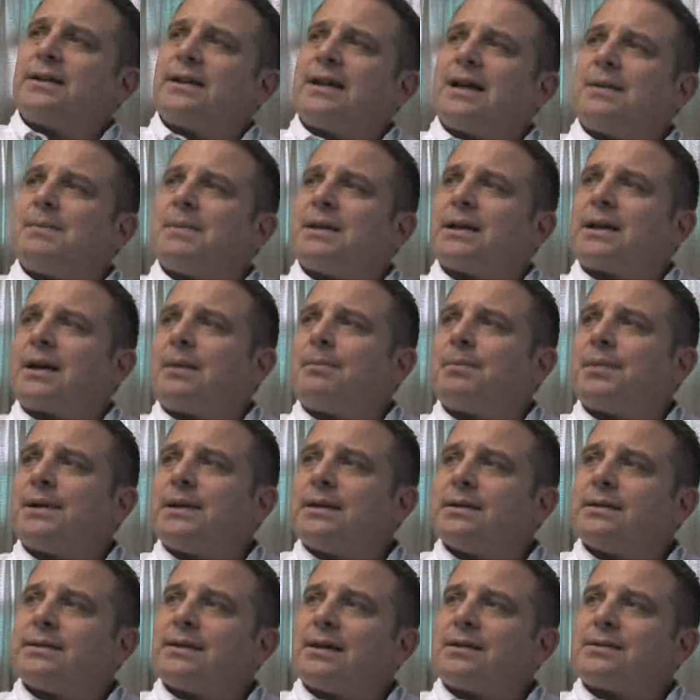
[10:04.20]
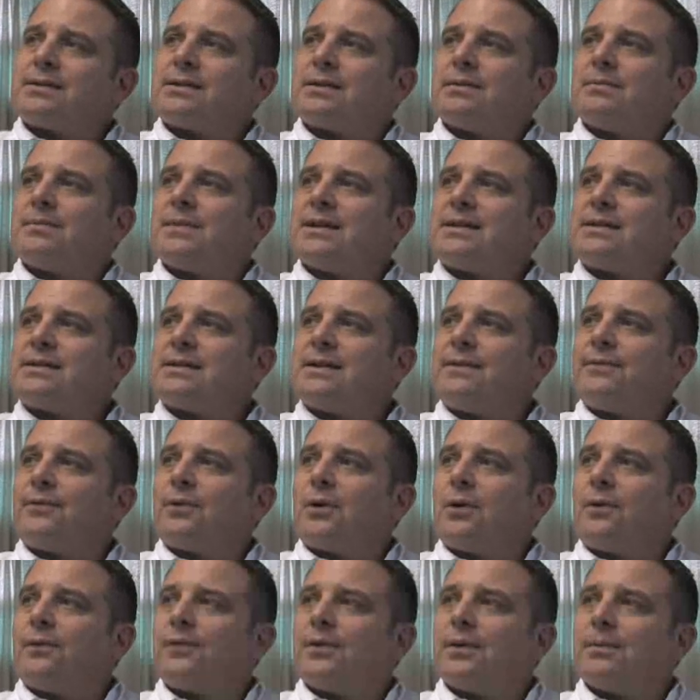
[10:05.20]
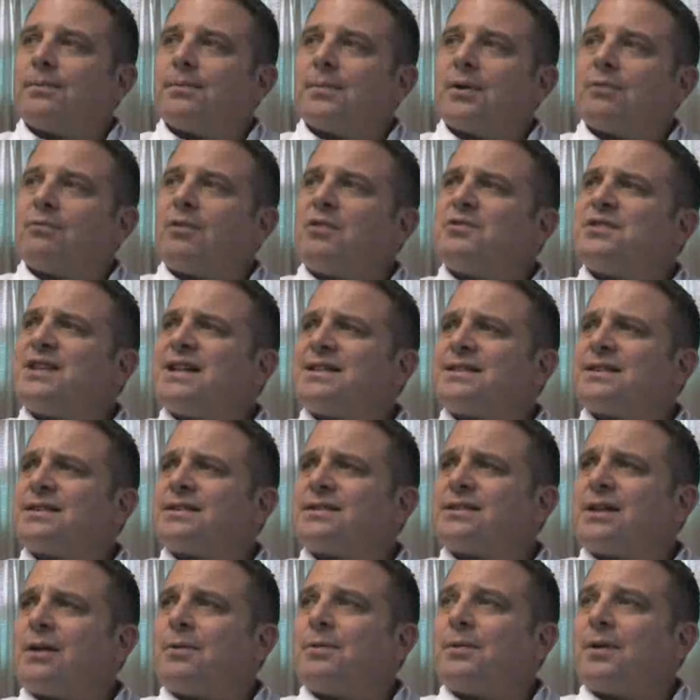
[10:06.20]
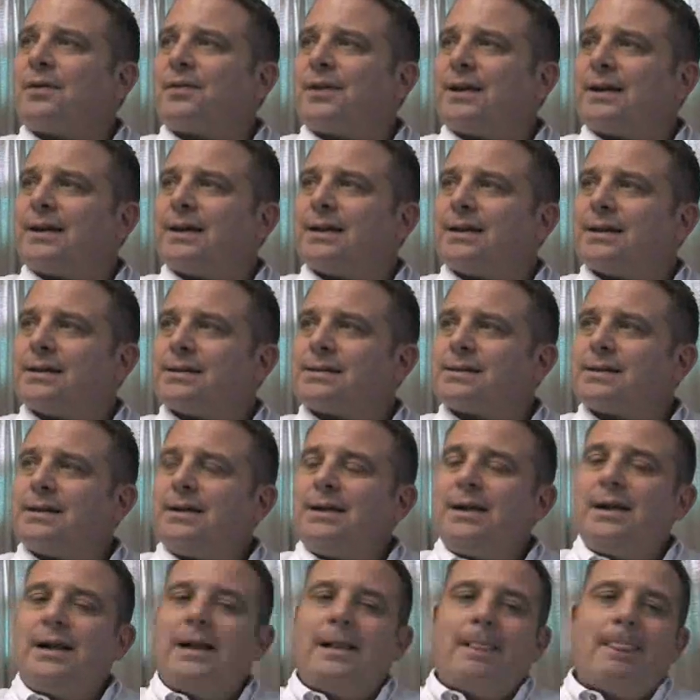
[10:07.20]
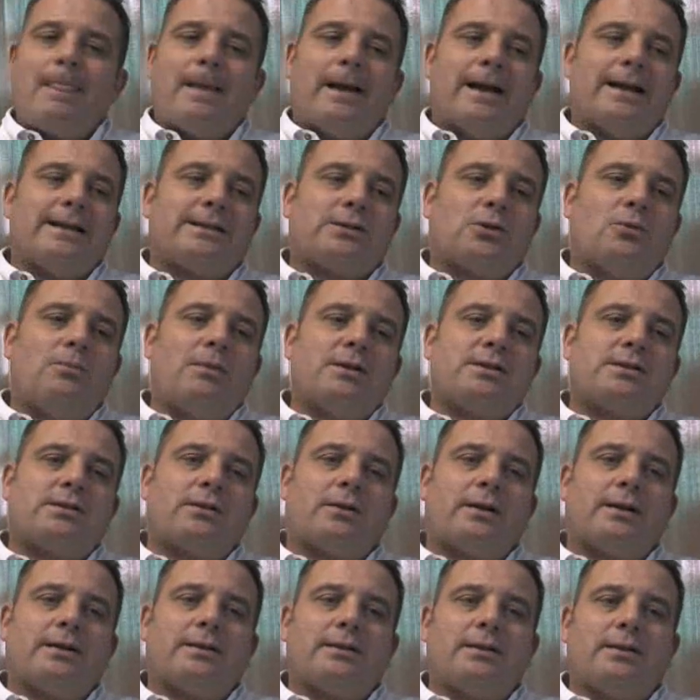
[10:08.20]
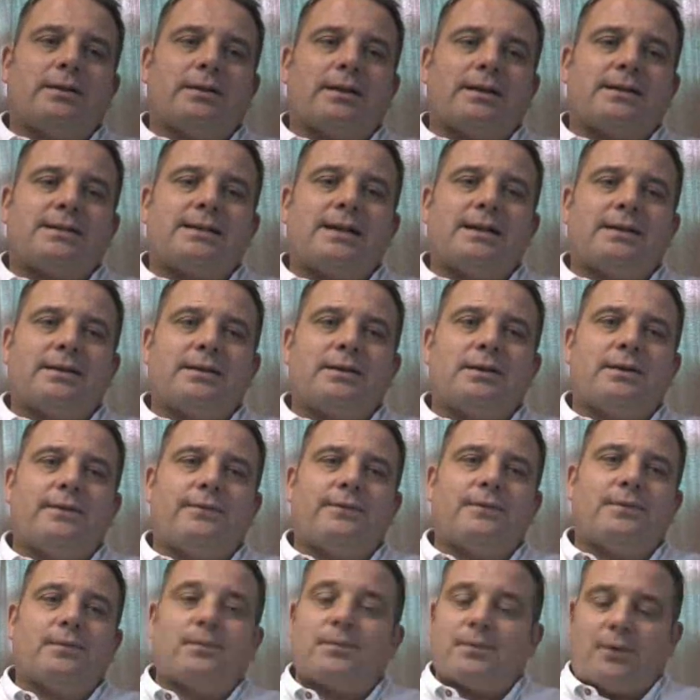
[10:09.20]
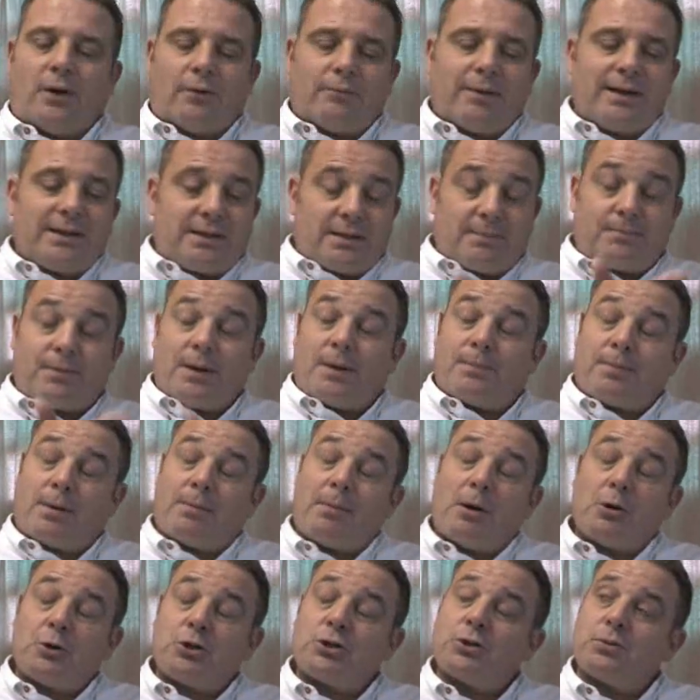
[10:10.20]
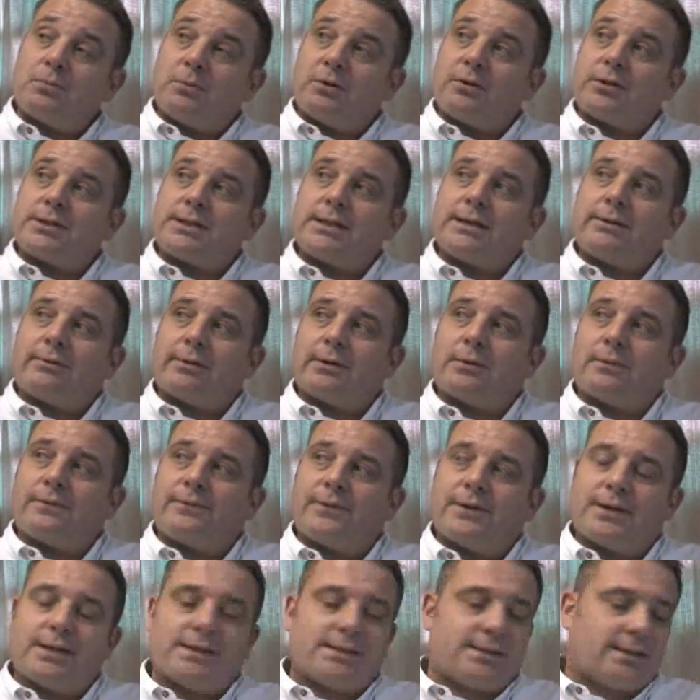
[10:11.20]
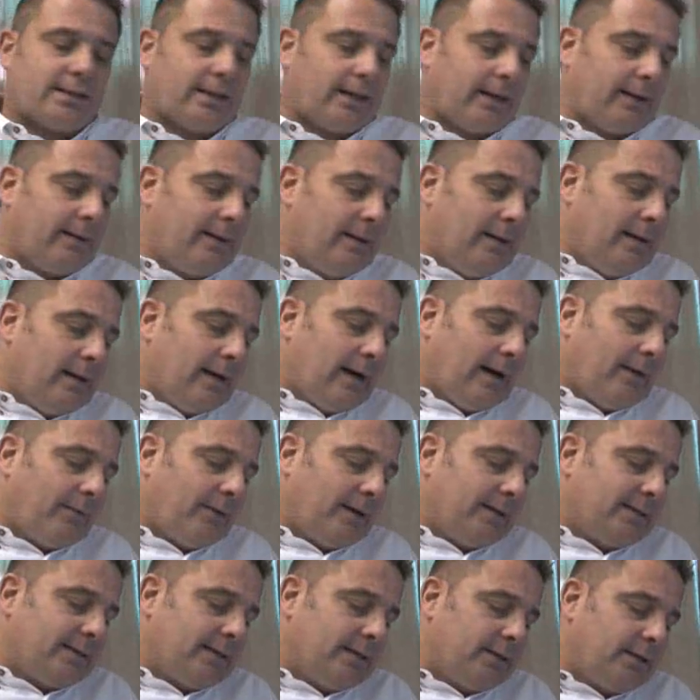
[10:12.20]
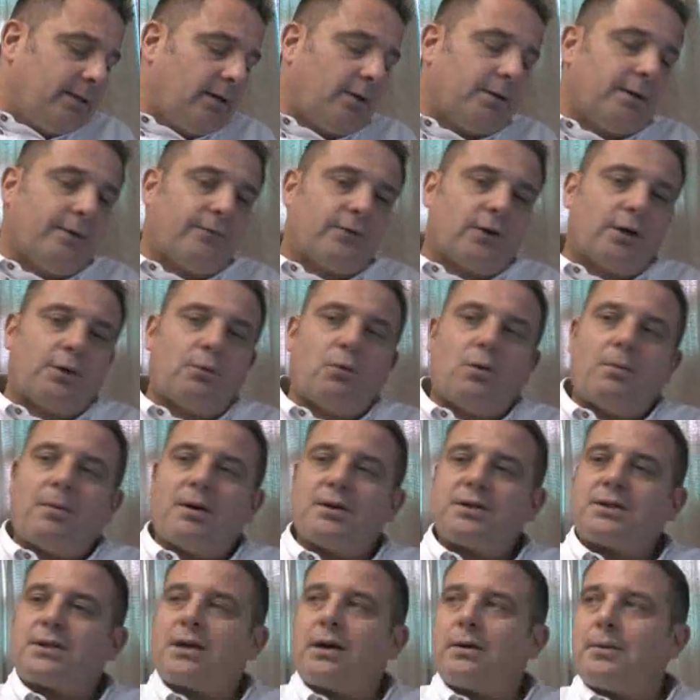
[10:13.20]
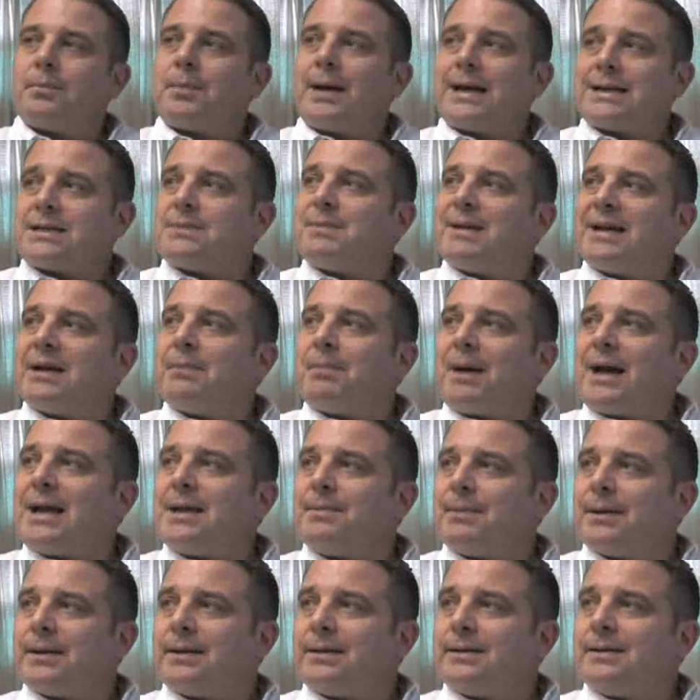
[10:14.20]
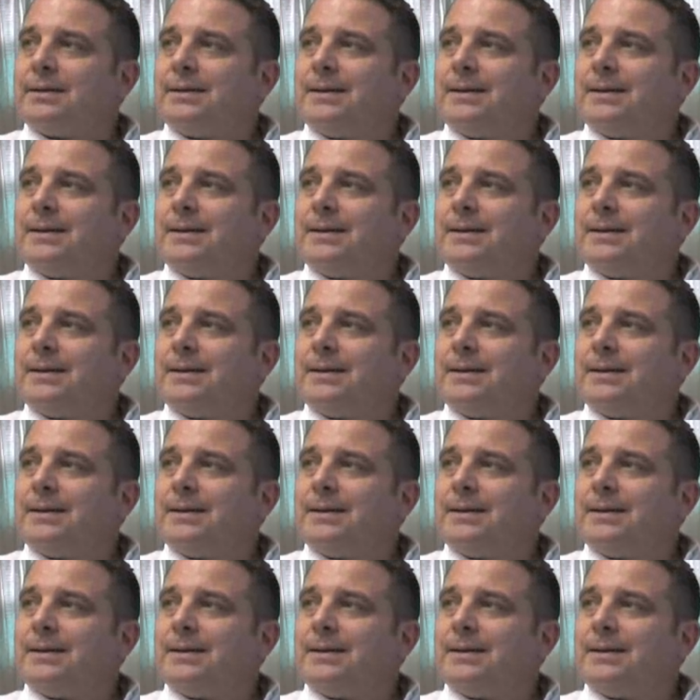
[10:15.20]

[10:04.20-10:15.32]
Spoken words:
name of the company that does them. There's several of them, but Rosetta Stone, I think it is. It's almost like they said that I read a promotional material for this thing, and they said, you've got to almost go back to being a baby